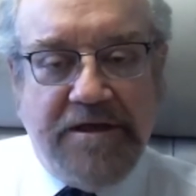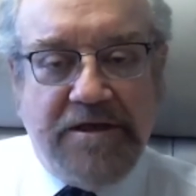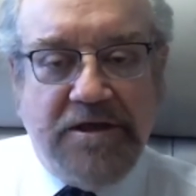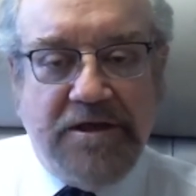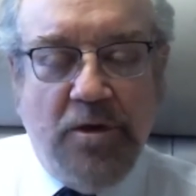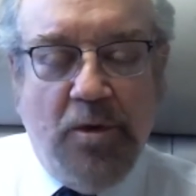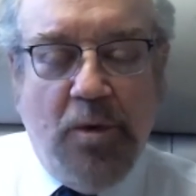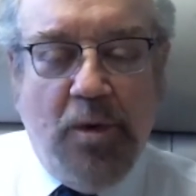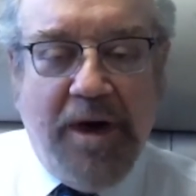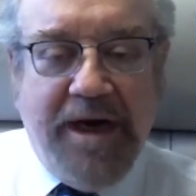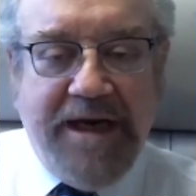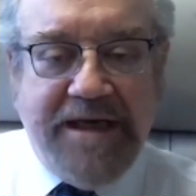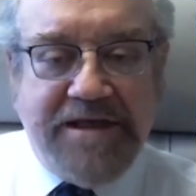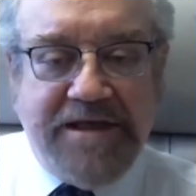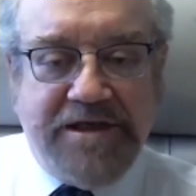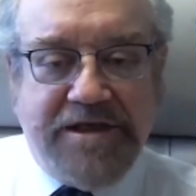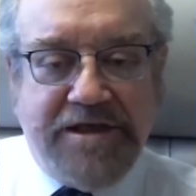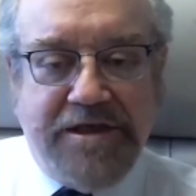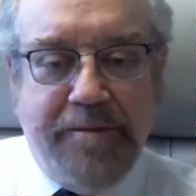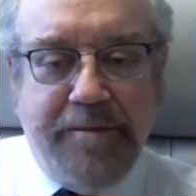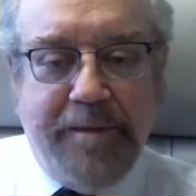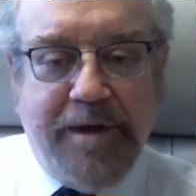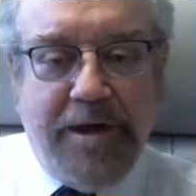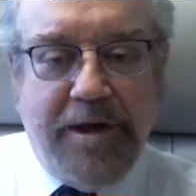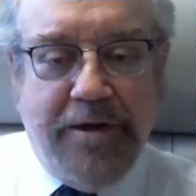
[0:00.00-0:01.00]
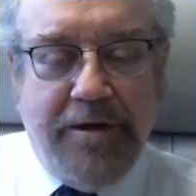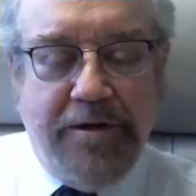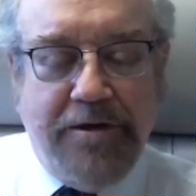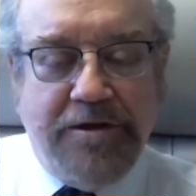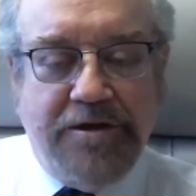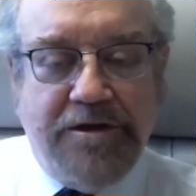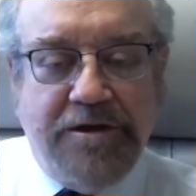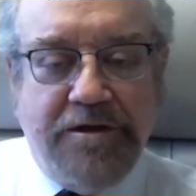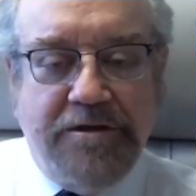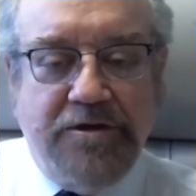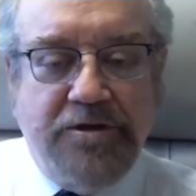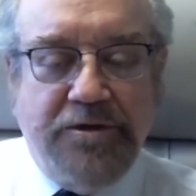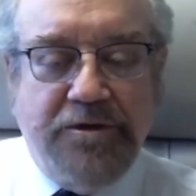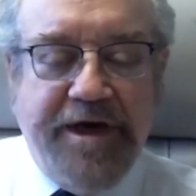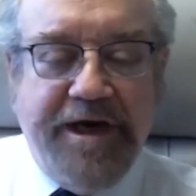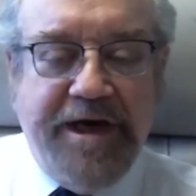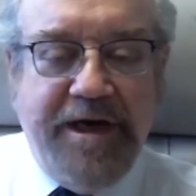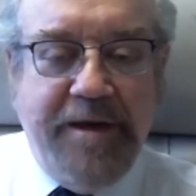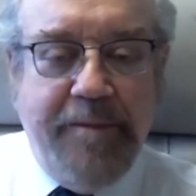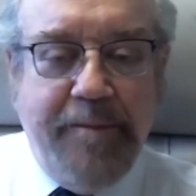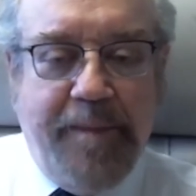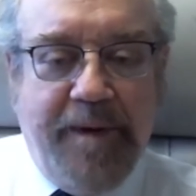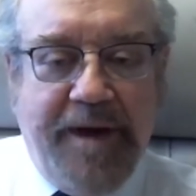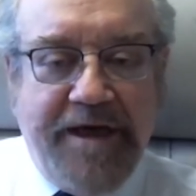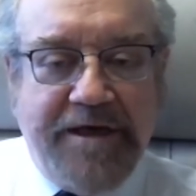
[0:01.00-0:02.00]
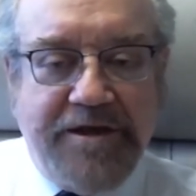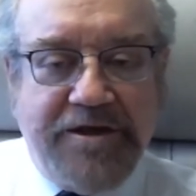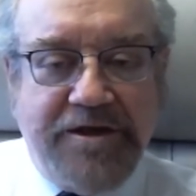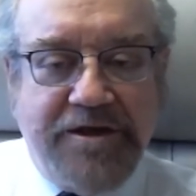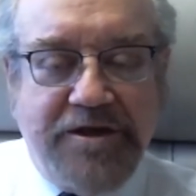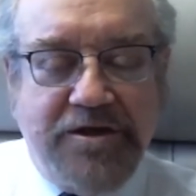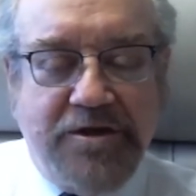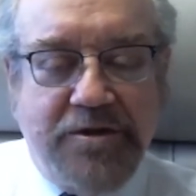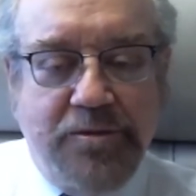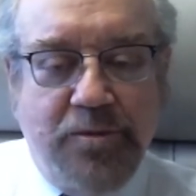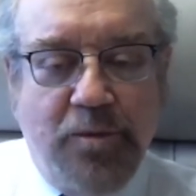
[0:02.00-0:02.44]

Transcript: quite similar to treating patients